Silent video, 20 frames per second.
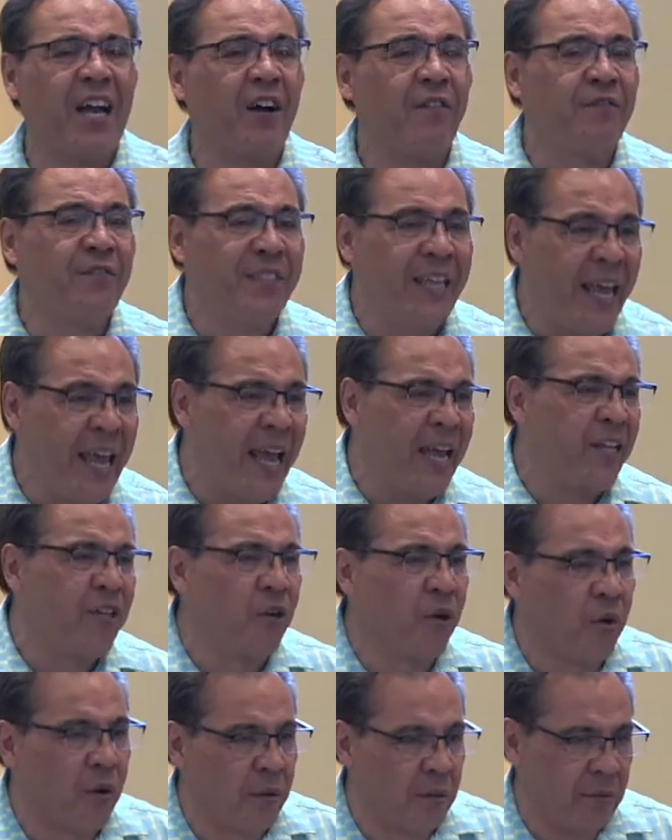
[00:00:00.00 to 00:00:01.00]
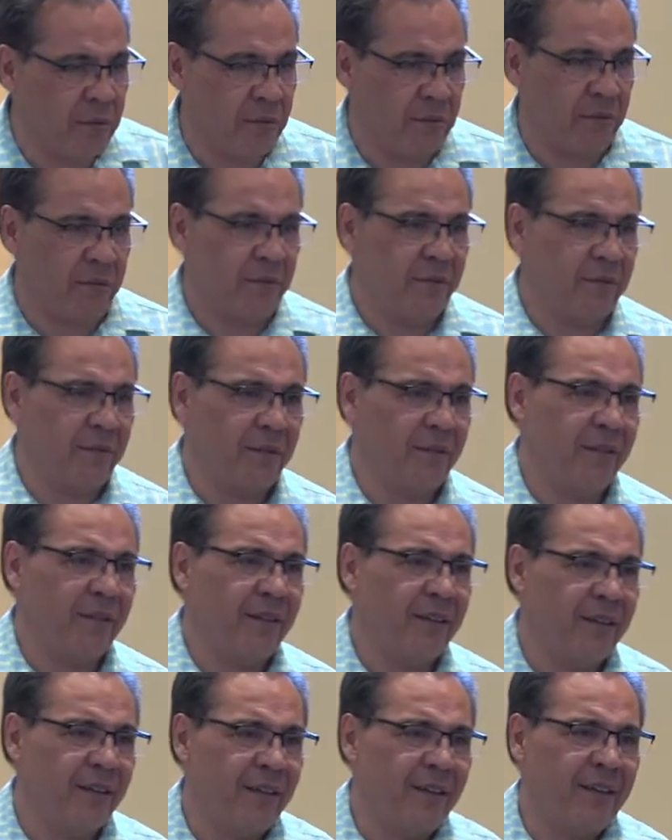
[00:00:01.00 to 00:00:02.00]
of Daniel
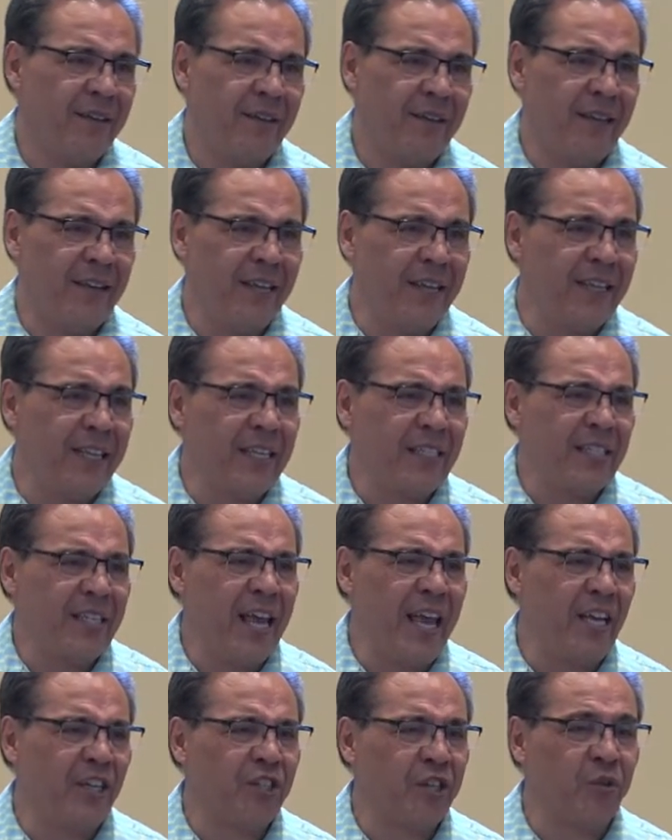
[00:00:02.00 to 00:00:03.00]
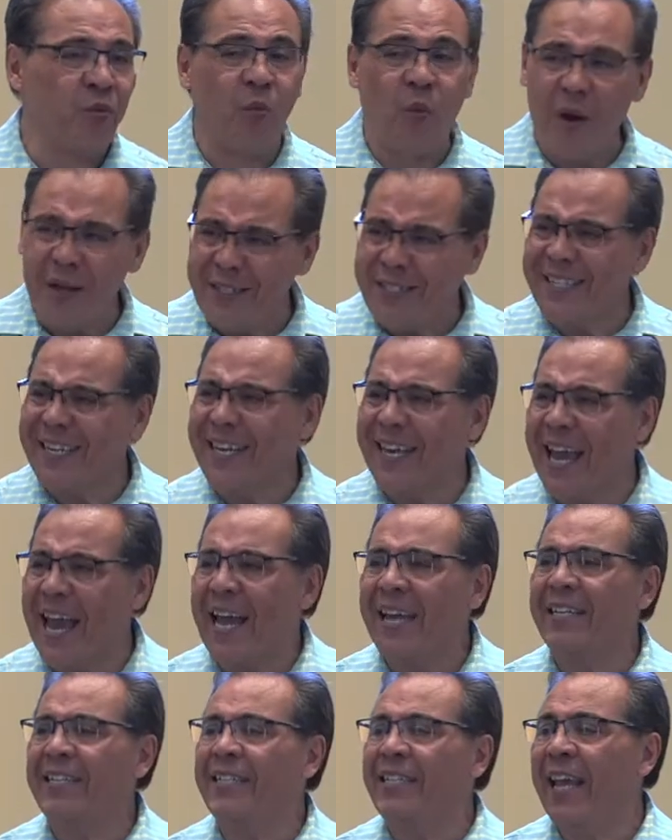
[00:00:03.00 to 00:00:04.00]
in this nation. Once
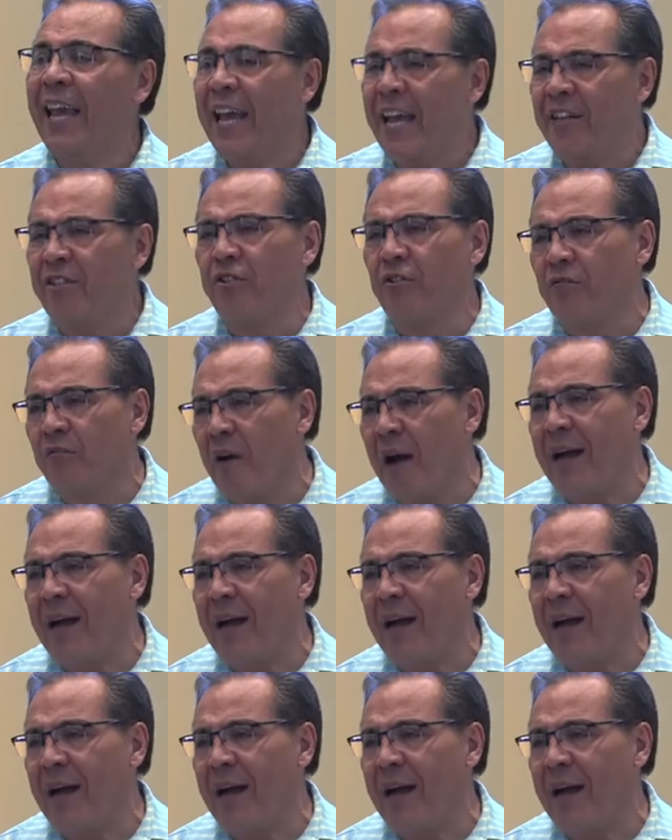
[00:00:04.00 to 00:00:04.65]
again, Daniel